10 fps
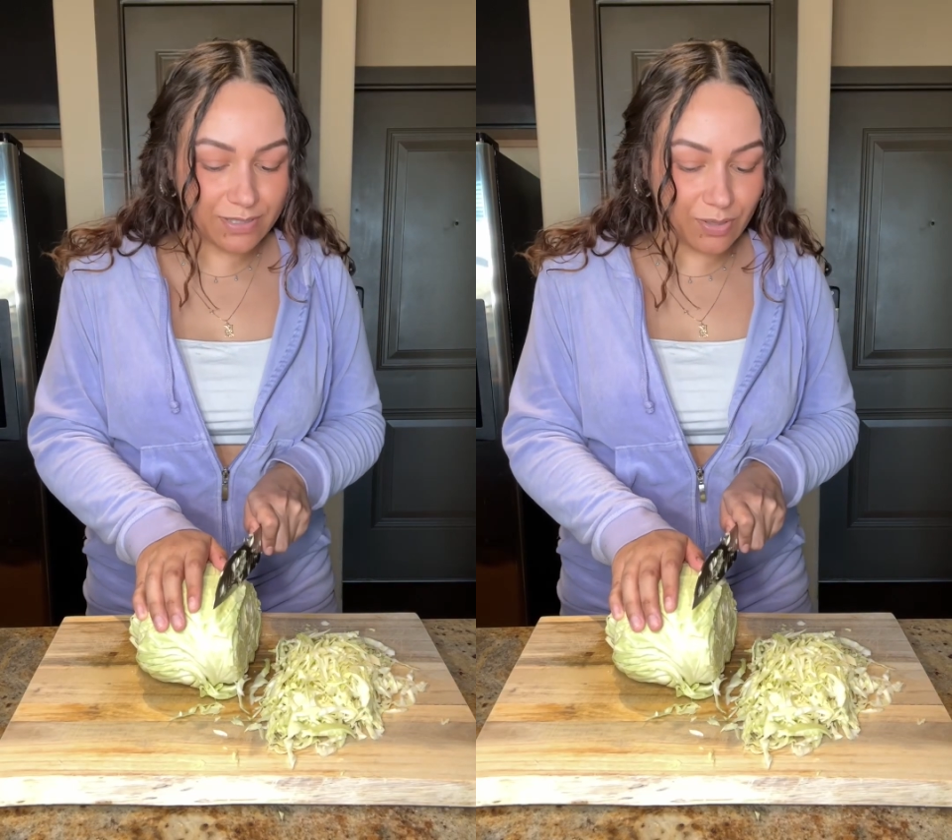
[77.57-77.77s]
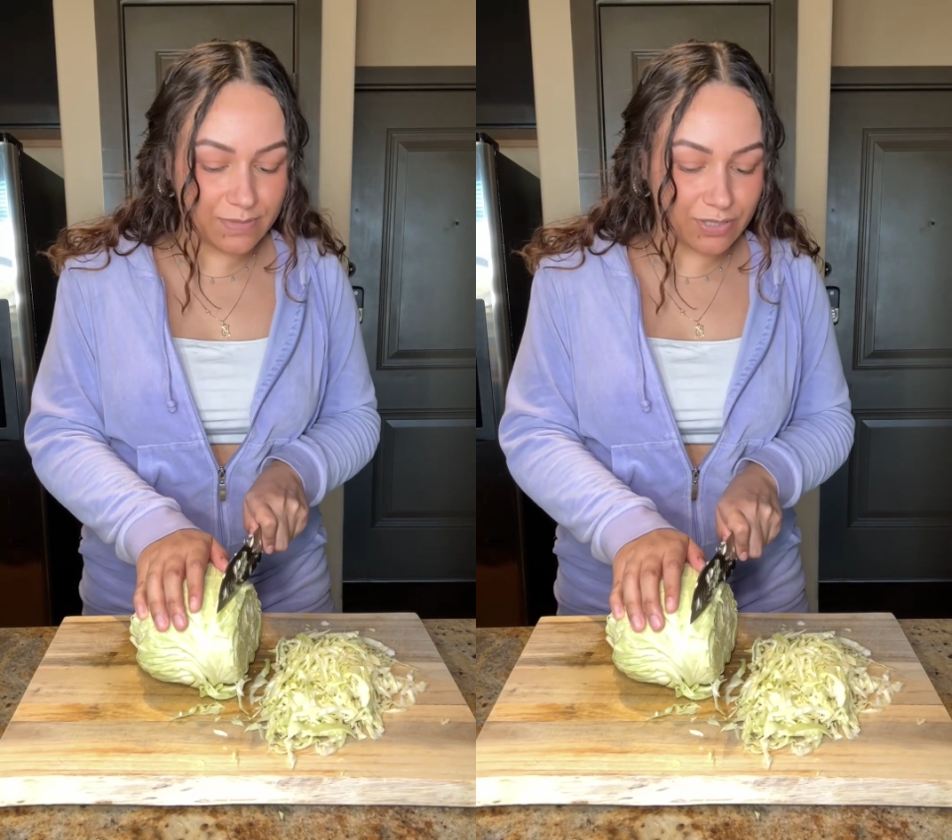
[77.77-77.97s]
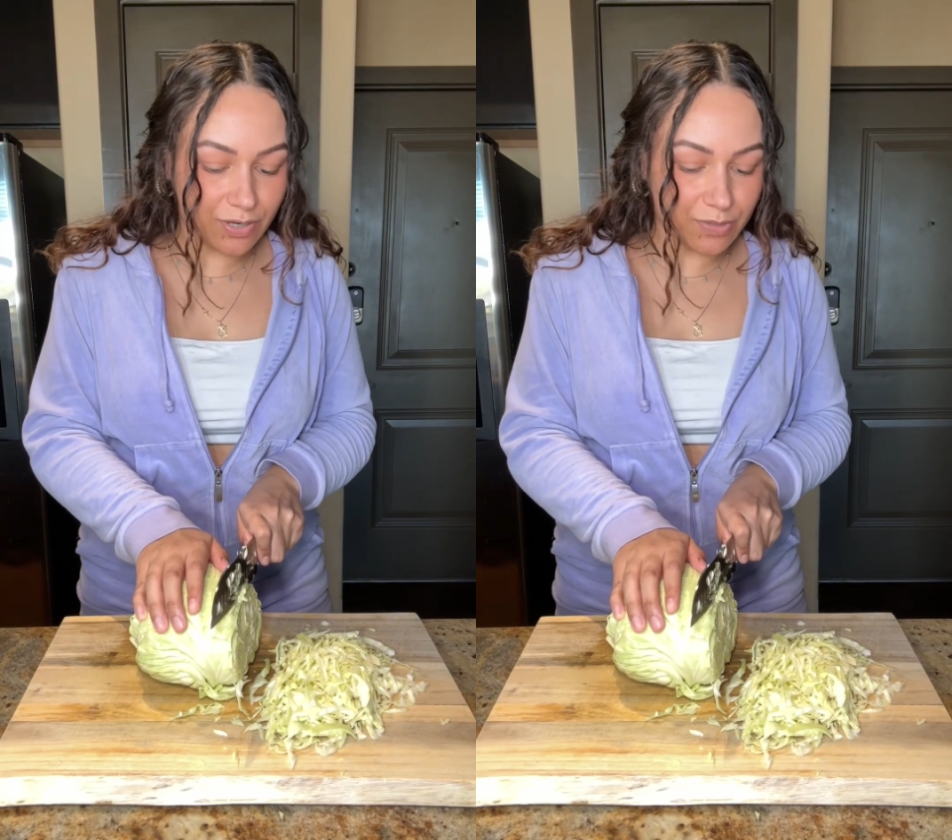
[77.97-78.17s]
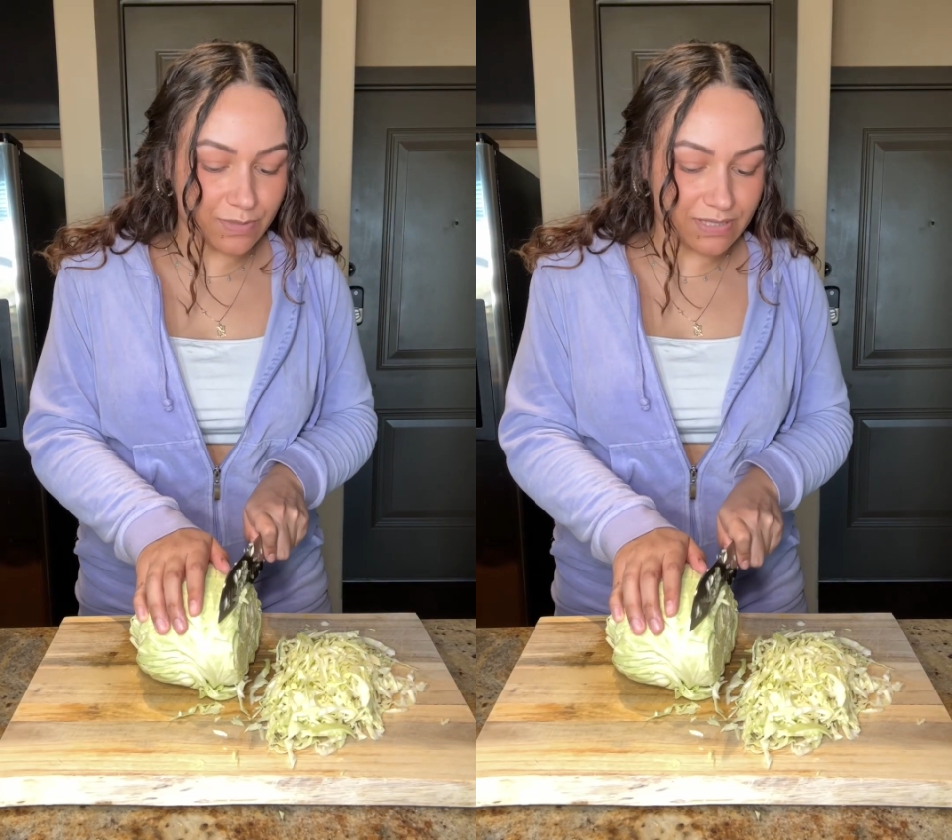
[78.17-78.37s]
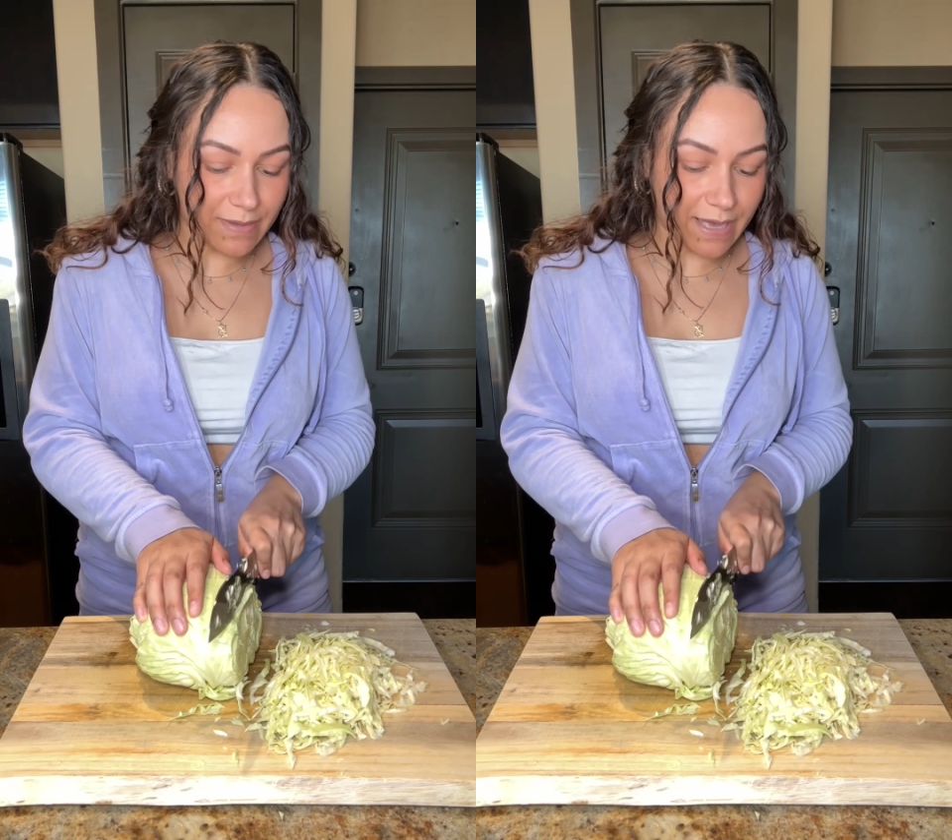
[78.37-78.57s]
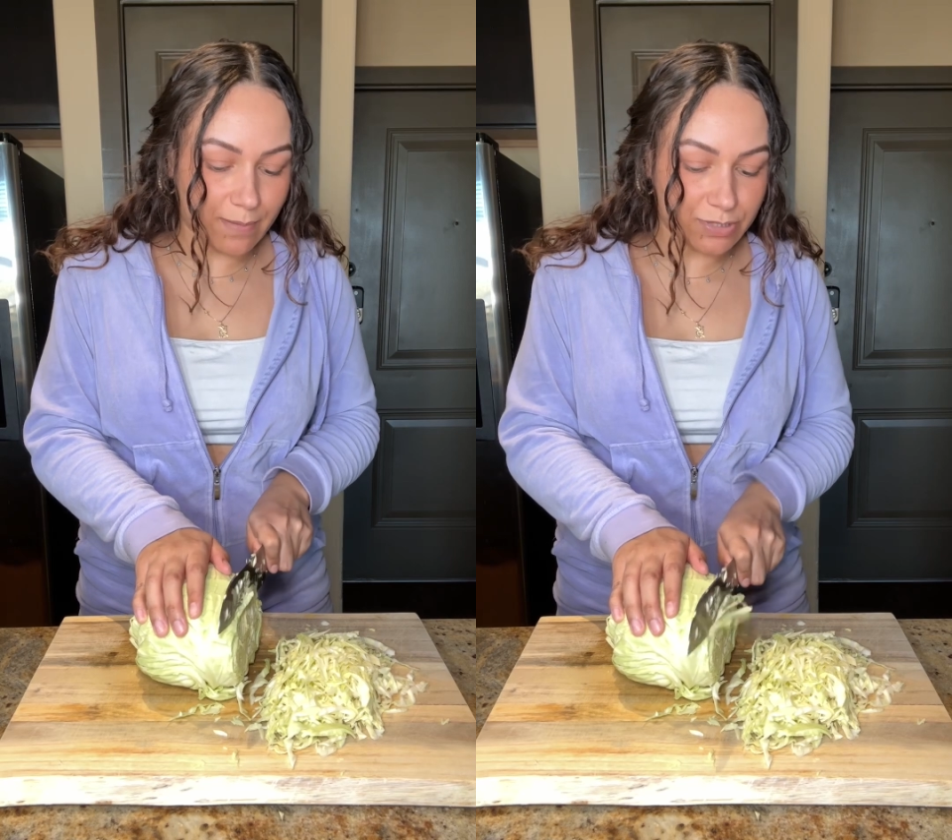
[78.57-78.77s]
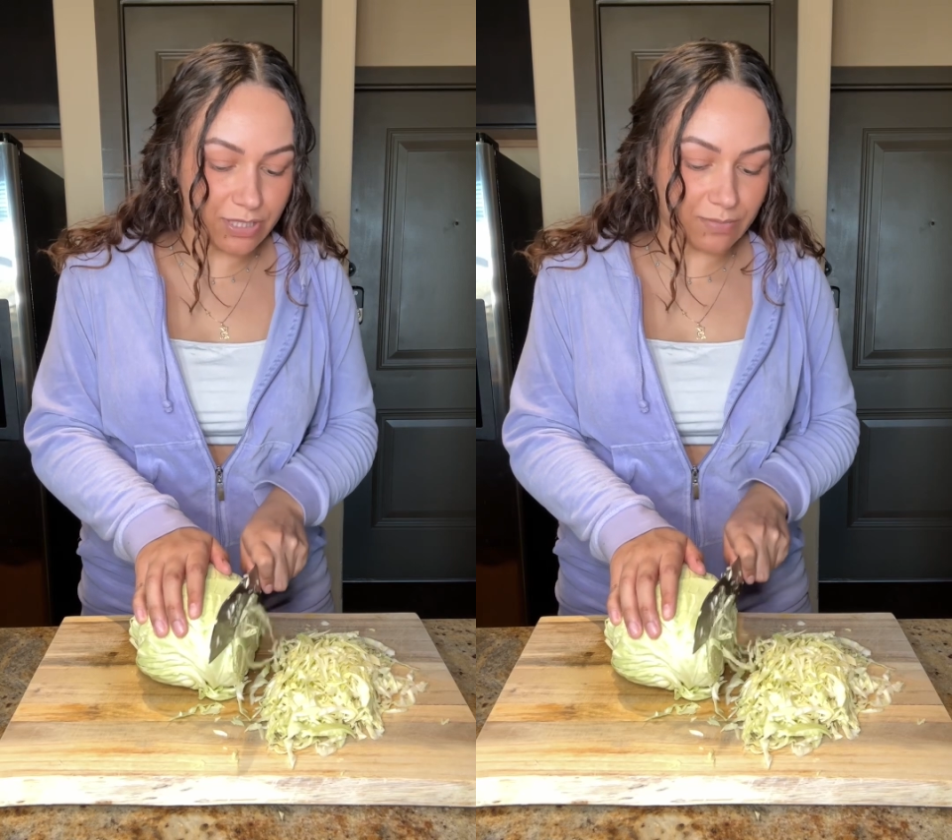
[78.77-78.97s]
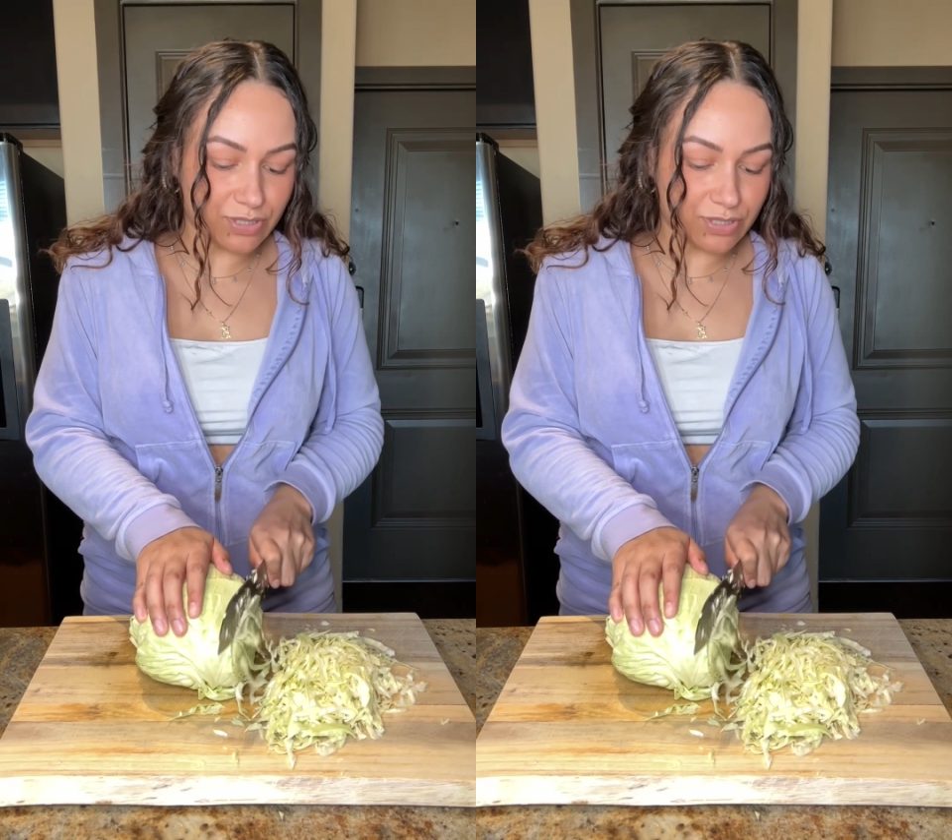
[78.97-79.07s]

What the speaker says: so I'm starting with some cabbage that I'm